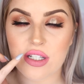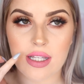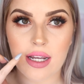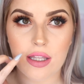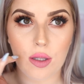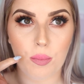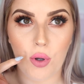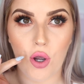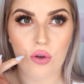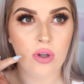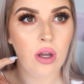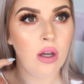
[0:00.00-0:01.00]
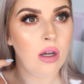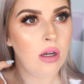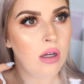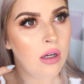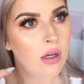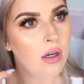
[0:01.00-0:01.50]
just like the perfect.
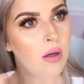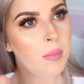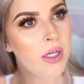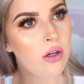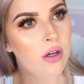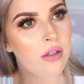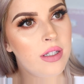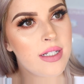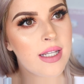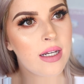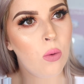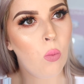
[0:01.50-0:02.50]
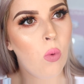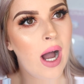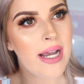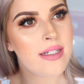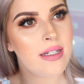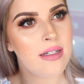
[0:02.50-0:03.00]
Oh my god, there's like a
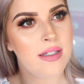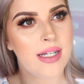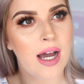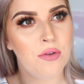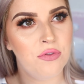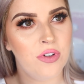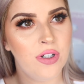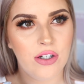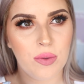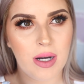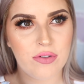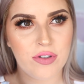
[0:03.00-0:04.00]
white dove on my